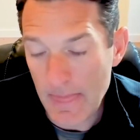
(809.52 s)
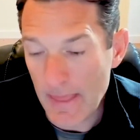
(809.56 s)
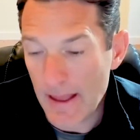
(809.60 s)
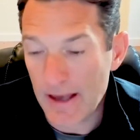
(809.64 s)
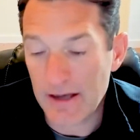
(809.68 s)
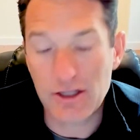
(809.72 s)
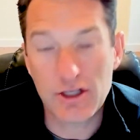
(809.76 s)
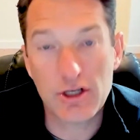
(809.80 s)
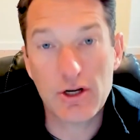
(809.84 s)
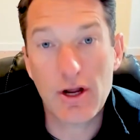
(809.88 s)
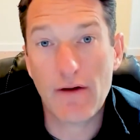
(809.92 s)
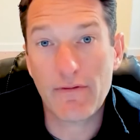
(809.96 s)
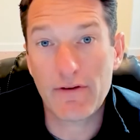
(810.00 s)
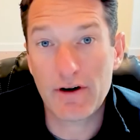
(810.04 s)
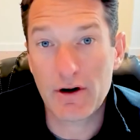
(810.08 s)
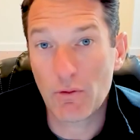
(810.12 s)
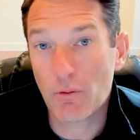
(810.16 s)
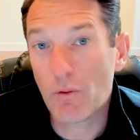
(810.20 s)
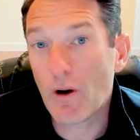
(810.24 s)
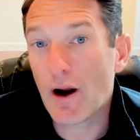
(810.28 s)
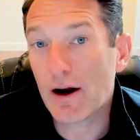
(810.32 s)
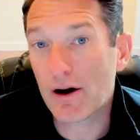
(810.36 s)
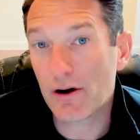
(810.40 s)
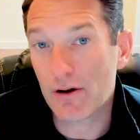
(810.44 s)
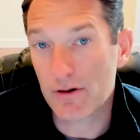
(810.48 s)
Do you have any
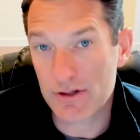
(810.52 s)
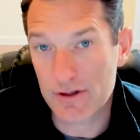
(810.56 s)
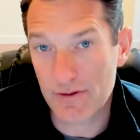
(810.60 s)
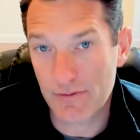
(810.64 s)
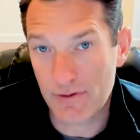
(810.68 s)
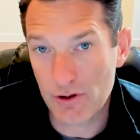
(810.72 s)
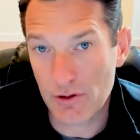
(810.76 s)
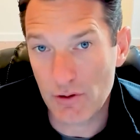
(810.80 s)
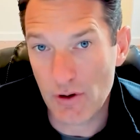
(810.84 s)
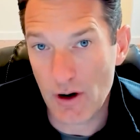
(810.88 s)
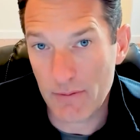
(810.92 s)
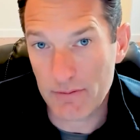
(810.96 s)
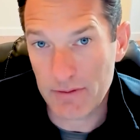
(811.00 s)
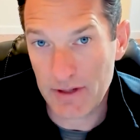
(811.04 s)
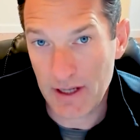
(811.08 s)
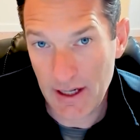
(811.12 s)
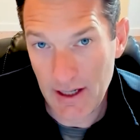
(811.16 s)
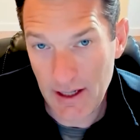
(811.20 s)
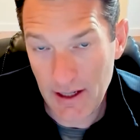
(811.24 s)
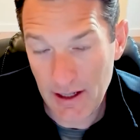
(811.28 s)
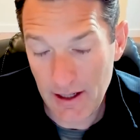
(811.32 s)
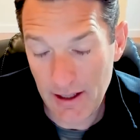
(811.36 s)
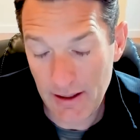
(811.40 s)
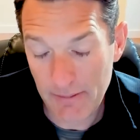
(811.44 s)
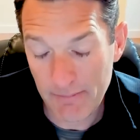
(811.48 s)
records of who
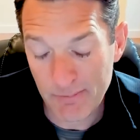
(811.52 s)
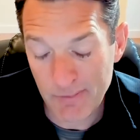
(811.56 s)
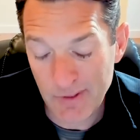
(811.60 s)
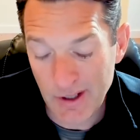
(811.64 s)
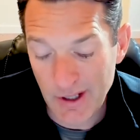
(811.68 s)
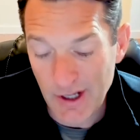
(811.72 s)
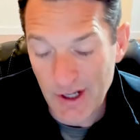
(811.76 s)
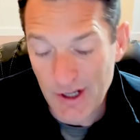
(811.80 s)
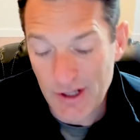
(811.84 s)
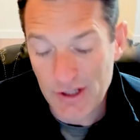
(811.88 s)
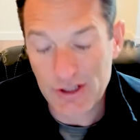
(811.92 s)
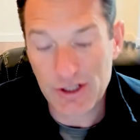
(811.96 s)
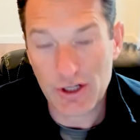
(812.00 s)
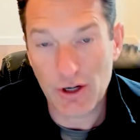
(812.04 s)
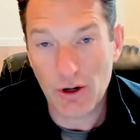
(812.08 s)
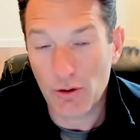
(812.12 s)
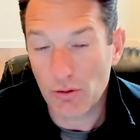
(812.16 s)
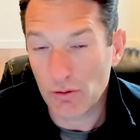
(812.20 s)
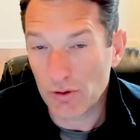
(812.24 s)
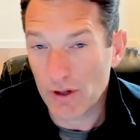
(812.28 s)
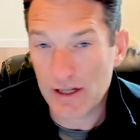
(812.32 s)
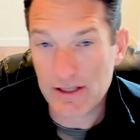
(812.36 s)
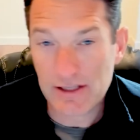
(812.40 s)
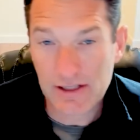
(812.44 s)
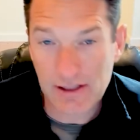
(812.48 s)
updated it? So
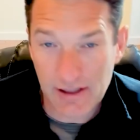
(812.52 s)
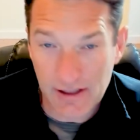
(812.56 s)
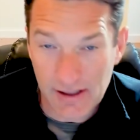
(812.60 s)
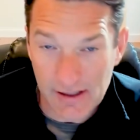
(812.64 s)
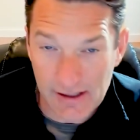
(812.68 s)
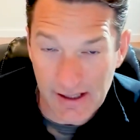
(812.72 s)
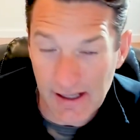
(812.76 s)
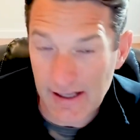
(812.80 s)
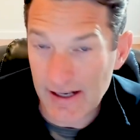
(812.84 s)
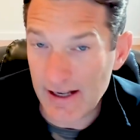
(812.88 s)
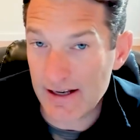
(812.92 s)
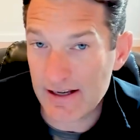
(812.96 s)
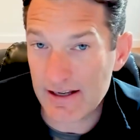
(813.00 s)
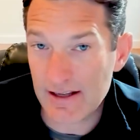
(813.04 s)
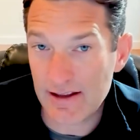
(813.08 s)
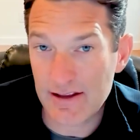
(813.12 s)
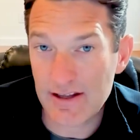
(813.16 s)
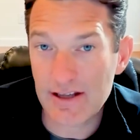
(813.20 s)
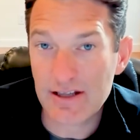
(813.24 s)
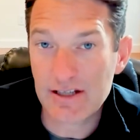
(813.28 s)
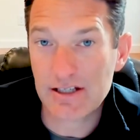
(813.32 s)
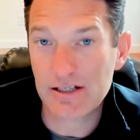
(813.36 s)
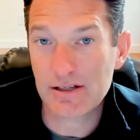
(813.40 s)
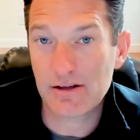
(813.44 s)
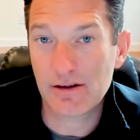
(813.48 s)
let's get into
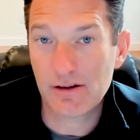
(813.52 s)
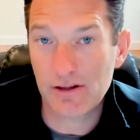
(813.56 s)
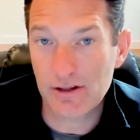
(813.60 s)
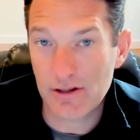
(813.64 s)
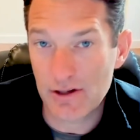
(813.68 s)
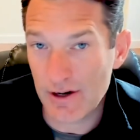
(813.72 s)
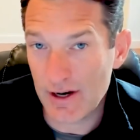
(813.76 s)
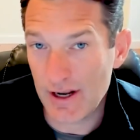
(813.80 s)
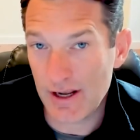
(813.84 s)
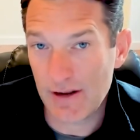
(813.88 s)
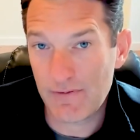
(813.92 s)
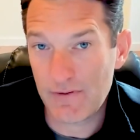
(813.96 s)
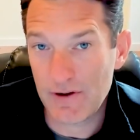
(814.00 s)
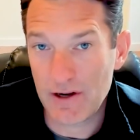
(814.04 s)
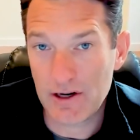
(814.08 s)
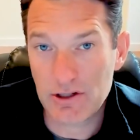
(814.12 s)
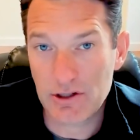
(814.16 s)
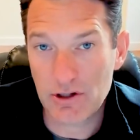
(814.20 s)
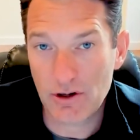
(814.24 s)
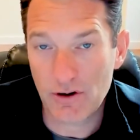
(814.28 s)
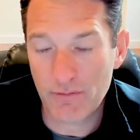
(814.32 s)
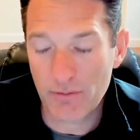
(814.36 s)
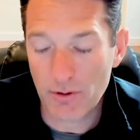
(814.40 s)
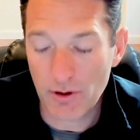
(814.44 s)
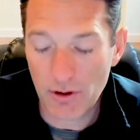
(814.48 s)
this unique
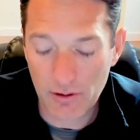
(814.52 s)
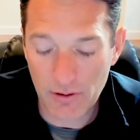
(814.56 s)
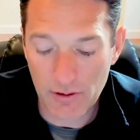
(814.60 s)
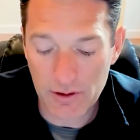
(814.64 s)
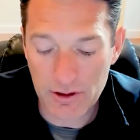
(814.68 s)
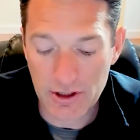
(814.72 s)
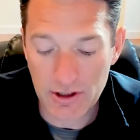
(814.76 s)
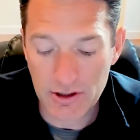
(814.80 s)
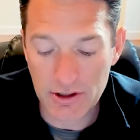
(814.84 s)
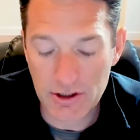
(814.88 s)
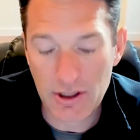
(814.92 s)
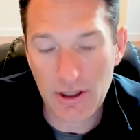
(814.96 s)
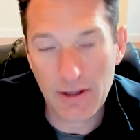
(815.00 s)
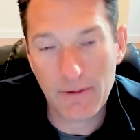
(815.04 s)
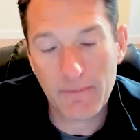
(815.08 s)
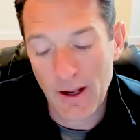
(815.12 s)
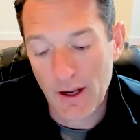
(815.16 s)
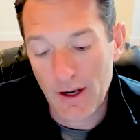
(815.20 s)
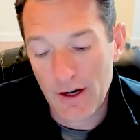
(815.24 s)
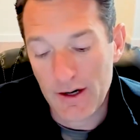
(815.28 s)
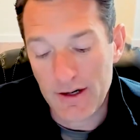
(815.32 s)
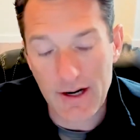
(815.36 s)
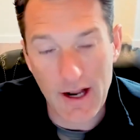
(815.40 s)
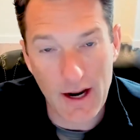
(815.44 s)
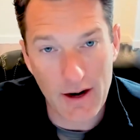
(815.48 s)
feature of Brokerage Engine.
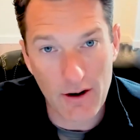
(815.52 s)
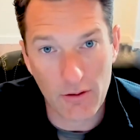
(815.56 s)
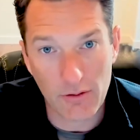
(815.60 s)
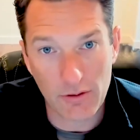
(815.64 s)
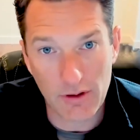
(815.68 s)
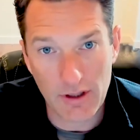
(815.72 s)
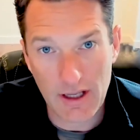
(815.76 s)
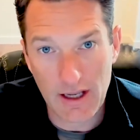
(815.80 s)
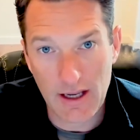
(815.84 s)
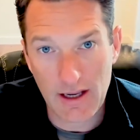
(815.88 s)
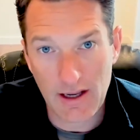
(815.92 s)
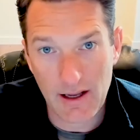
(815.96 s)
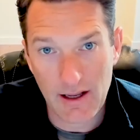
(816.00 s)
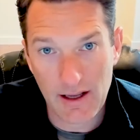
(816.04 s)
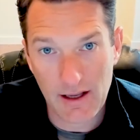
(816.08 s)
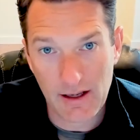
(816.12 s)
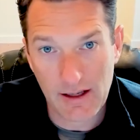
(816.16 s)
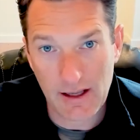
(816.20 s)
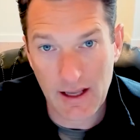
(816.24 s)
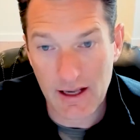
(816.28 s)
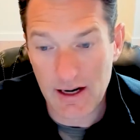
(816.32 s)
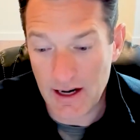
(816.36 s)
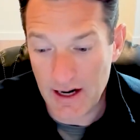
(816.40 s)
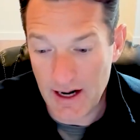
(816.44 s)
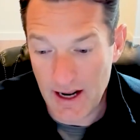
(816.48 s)
Not only
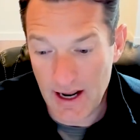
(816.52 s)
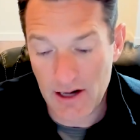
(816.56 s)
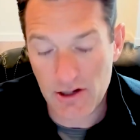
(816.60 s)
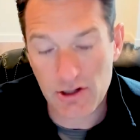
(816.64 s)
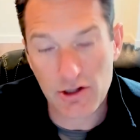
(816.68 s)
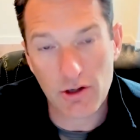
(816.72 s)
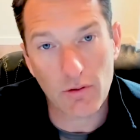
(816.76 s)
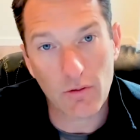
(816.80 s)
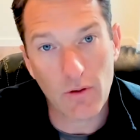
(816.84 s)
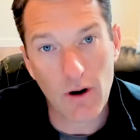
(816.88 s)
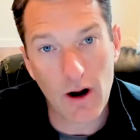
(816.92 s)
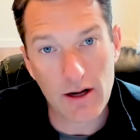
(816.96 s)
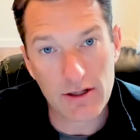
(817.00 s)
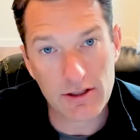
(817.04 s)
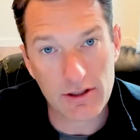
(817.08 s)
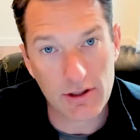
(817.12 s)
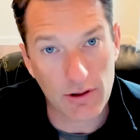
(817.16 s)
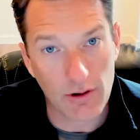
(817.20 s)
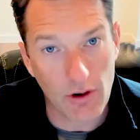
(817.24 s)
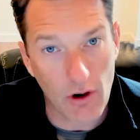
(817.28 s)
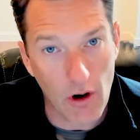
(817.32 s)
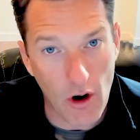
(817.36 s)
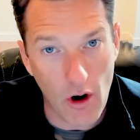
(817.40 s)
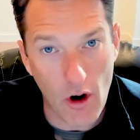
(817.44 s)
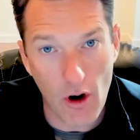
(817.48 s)
can an agent
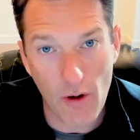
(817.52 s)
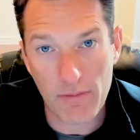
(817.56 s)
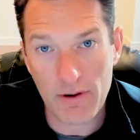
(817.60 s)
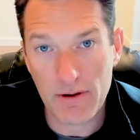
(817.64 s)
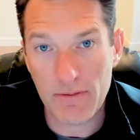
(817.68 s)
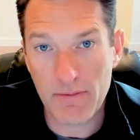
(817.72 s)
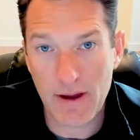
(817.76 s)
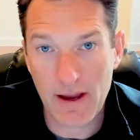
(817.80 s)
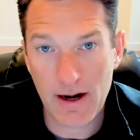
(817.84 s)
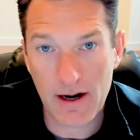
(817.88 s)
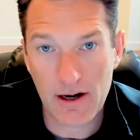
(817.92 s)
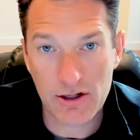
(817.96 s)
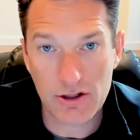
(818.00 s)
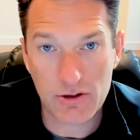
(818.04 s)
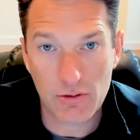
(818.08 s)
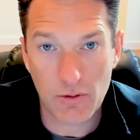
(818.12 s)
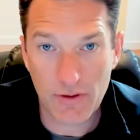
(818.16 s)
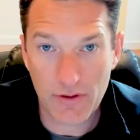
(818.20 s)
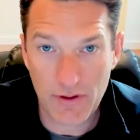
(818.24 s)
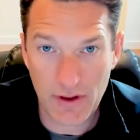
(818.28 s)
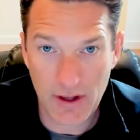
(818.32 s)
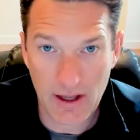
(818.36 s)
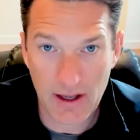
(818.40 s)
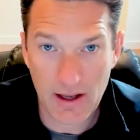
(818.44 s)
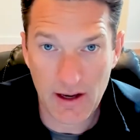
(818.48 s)
roster all be managed
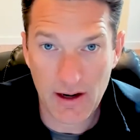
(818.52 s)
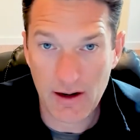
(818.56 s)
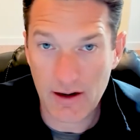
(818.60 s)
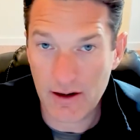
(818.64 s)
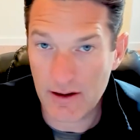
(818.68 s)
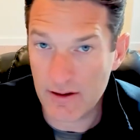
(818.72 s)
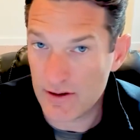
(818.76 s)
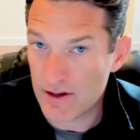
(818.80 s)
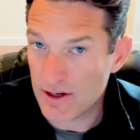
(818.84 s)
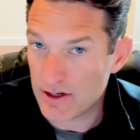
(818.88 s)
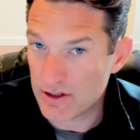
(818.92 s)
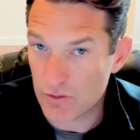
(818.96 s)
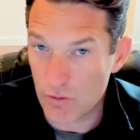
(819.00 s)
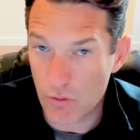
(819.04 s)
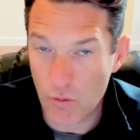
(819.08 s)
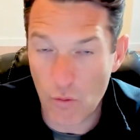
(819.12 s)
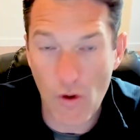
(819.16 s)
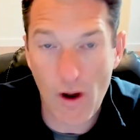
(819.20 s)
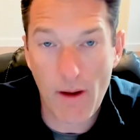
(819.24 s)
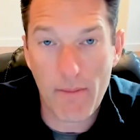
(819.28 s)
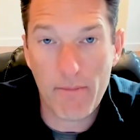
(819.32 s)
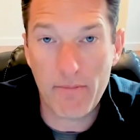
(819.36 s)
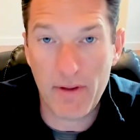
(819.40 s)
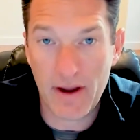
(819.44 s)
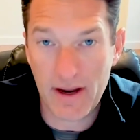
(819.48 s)
within this
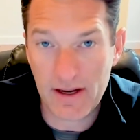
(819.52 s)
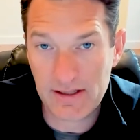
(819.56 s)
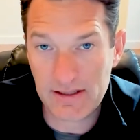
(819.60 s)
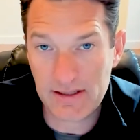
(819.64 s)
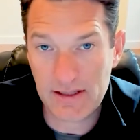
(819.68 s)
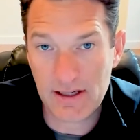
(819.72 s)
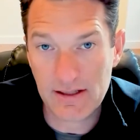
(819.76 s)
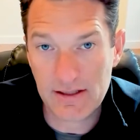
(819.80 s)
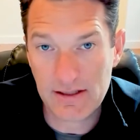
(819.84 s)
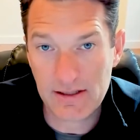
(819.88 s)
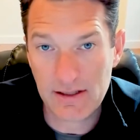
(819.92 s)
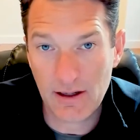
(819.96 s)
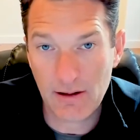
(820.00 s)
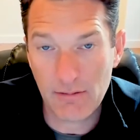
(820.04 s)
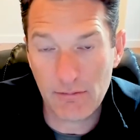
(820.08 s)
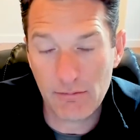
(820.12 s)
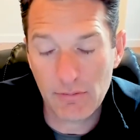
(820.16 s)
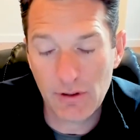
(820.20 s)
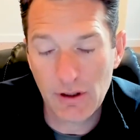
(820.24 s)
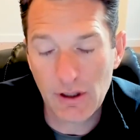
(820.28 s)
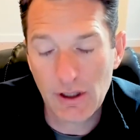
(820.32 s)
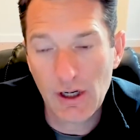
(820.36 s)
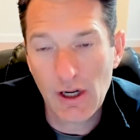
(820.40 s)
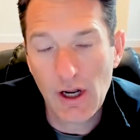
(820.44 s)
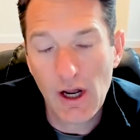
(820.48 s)
web-based system,
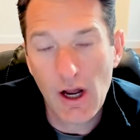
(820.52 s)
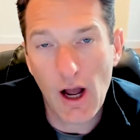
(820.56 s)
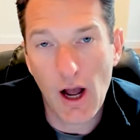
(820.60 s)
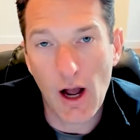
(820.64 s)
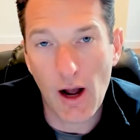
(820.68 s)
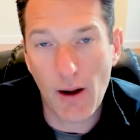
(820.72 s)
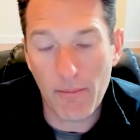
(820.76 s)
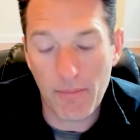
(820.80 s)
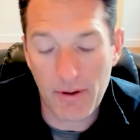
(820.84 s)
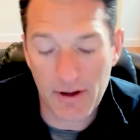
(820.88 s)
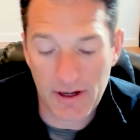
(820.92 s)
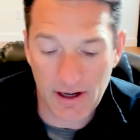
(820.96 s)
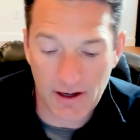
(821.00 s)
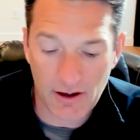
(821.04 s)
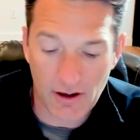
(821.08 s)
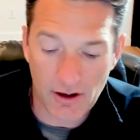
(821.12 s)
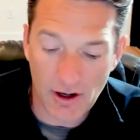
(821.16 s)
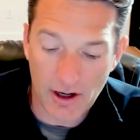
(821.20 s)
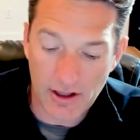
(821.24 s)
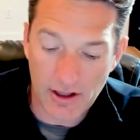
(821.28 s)
but it